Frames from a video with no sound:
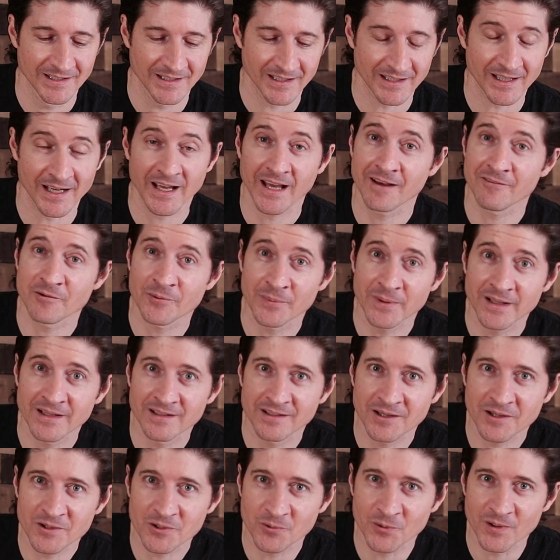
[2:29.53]
and I haven't made
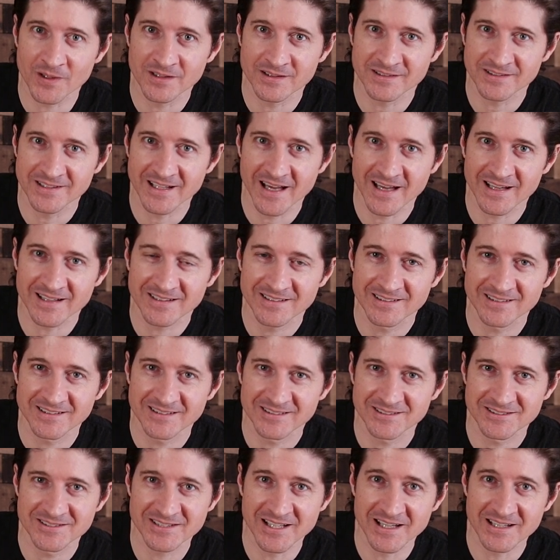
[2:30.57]
another one yet
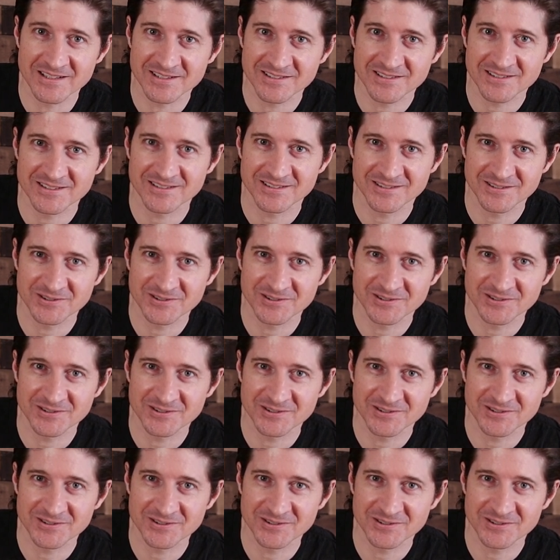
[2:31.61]
since.